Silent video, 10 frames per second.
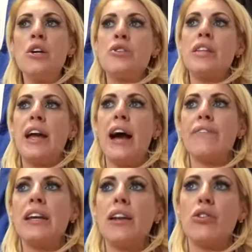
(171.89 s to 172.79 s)
So they
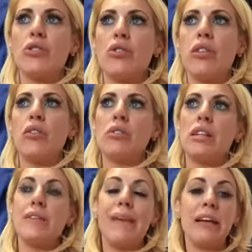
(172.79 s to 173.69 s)
have the illogical thought
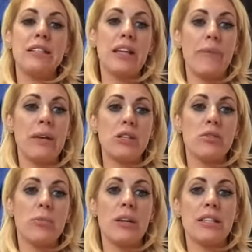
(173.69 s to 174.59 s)
that they might contaminate
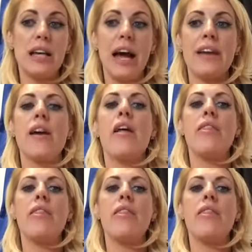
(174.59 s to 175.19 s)
someone and die.